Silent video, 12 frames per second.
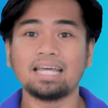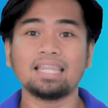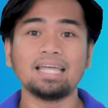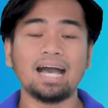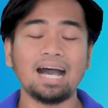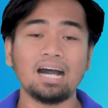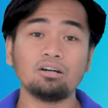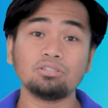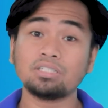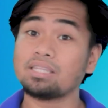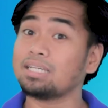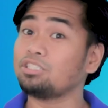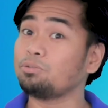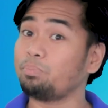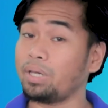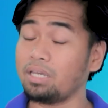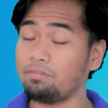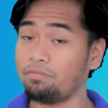the house that you
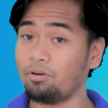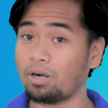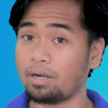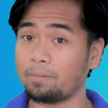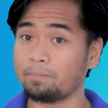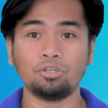paid for.